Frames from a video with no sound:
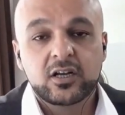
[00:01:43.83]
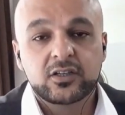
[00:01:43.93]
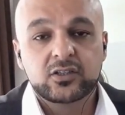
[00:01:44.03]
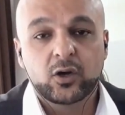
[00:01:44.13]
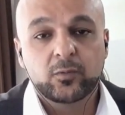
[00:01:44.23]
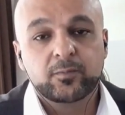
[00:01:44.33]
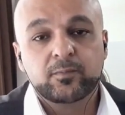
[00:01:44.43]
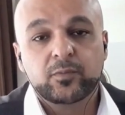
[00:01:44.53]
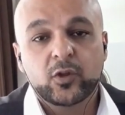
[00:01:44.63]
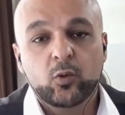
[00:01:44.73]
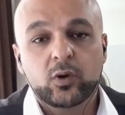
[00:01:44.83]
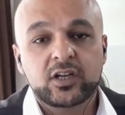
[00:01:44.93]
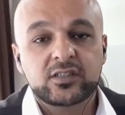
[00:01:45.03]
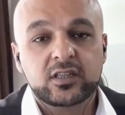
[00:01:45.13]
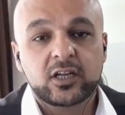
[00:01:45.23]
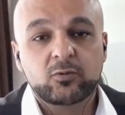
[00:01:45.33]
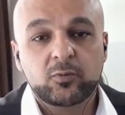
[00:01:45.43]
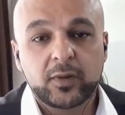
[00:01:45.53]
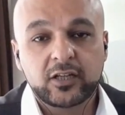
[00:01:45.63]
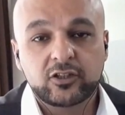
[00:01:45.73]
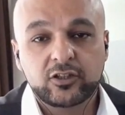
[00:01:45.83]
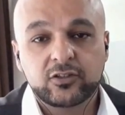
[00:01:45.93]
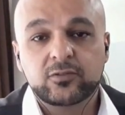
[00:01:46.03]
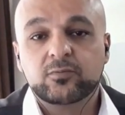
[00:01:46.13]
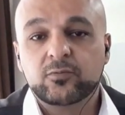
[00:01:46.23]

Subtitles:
So what is it that we plan to do?